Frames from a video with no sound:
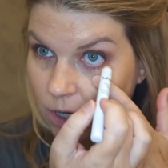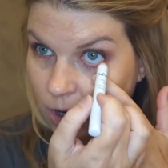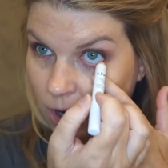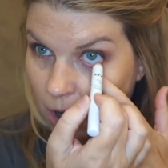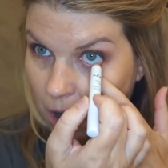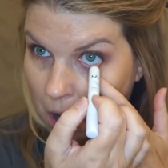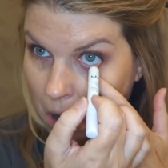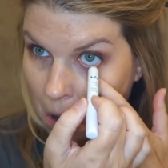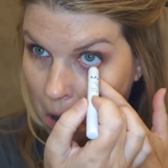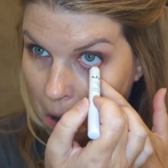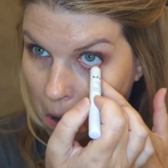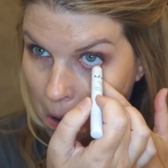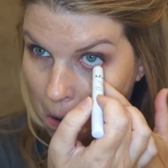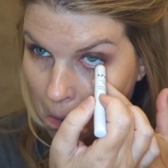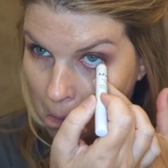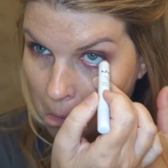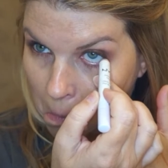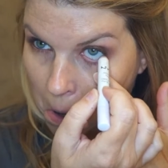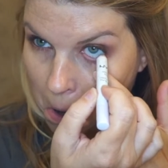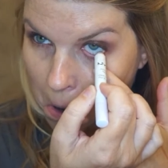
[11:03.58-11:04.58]
gonna
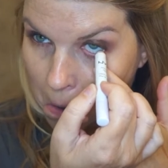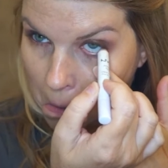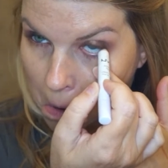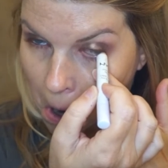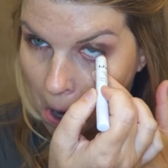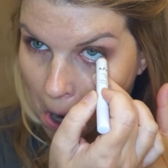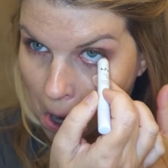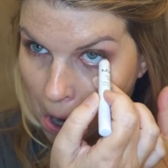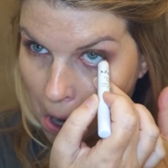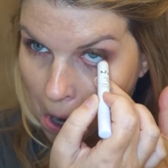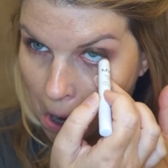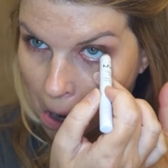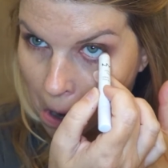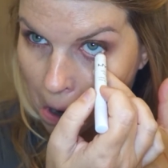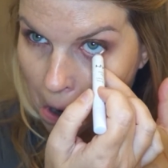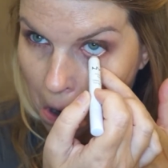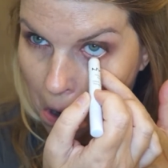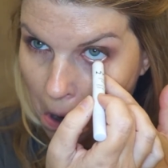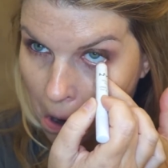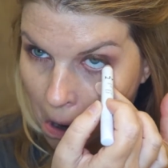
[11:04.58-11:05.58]
put it right
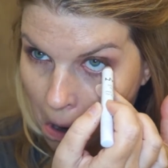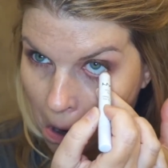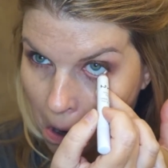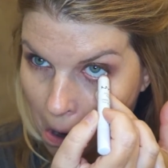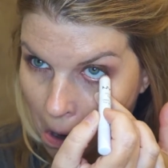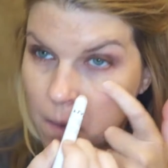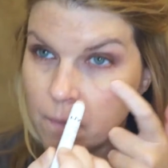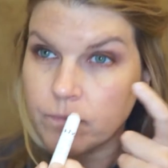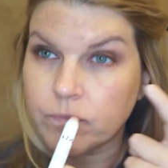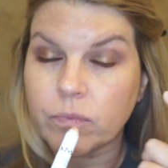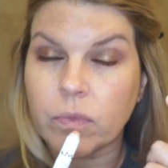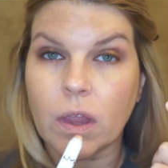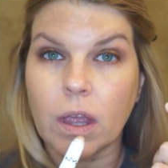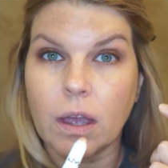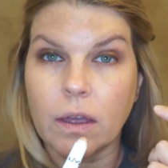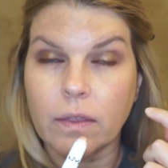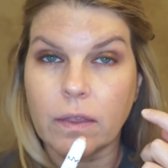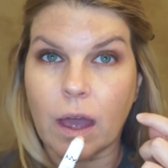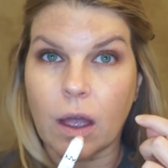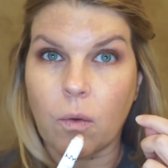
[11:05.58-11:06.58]
here
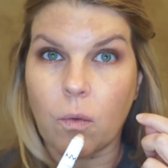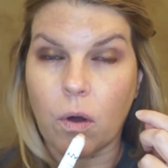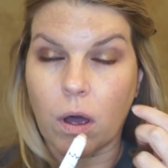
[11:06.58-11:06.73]
in that